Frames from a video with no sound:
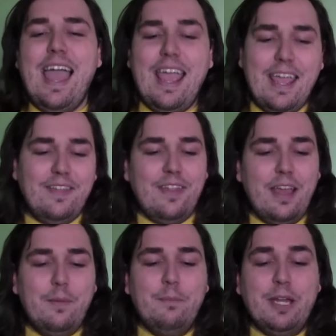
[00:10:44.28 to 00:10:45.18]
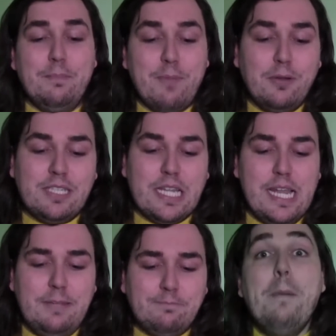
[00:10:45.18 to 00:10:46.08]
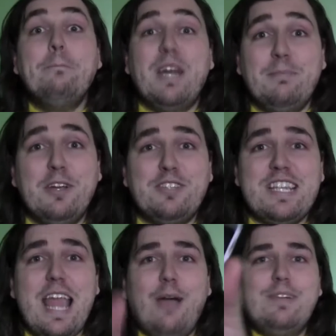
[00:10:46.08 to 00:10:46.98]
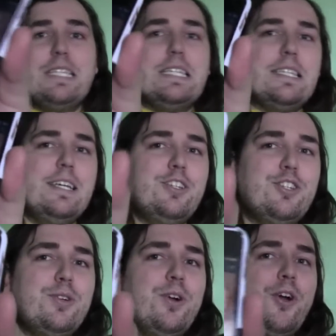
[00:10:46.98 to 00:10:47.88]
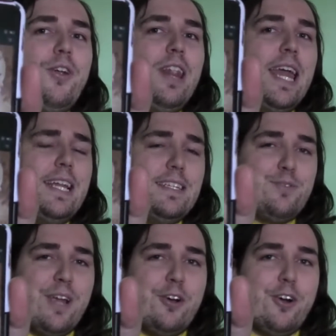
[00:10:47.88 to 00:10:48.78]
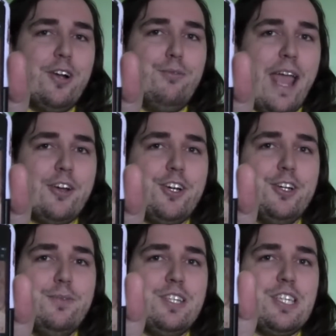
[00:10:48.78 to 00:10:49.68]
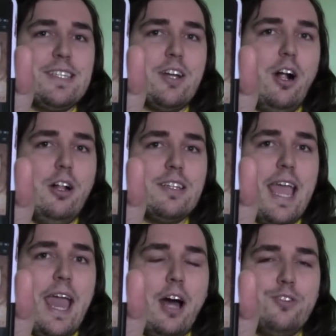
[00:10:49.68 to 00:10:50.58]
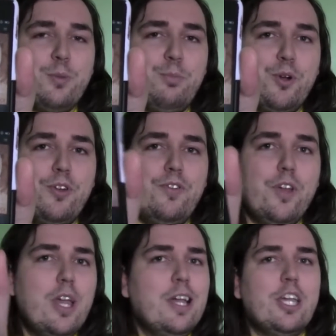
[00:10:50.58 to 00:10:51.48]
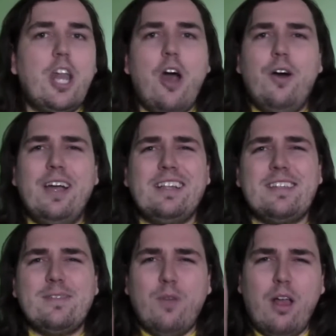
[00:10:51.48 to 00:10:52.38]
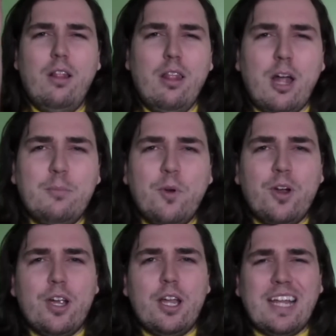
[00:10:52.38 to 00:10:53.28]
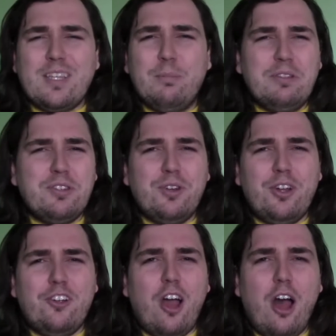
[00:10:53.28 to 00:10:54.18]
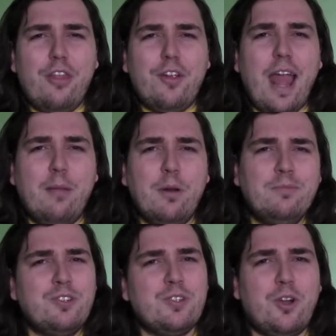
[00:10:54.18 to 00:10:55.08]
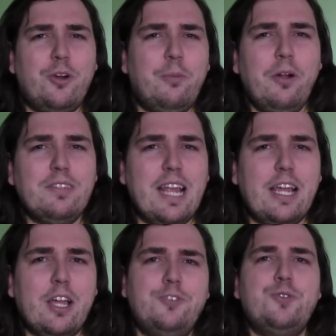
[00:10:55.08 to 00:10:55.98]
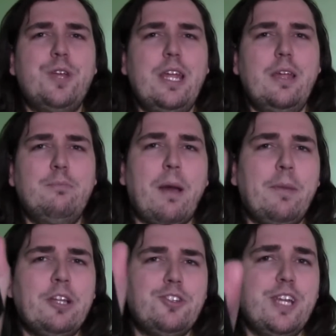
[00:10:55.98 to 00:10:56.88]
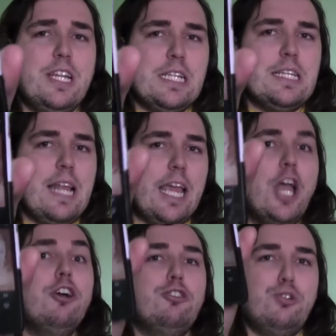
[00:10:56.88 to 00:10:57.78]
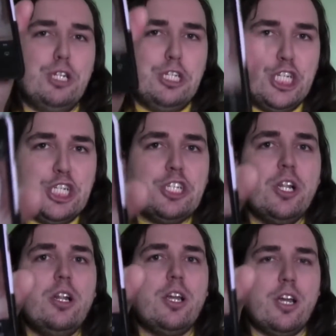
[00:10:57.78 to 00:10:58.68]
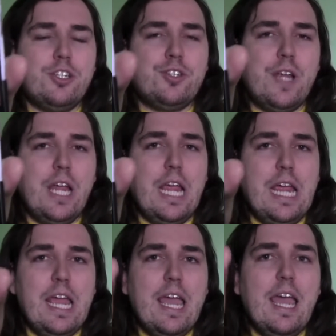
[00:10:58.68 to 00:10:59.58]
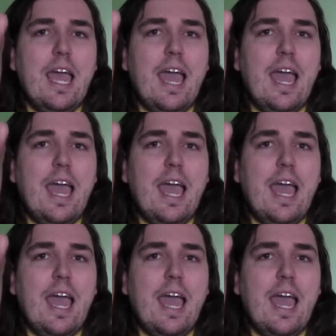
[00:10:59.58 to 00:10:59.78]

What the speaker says: But mostly I was listening to her latest record, which is called 100 Proof. You know, it's a lot more, as opposed to her other album, which was almost like country, pop country. This is like traditional country.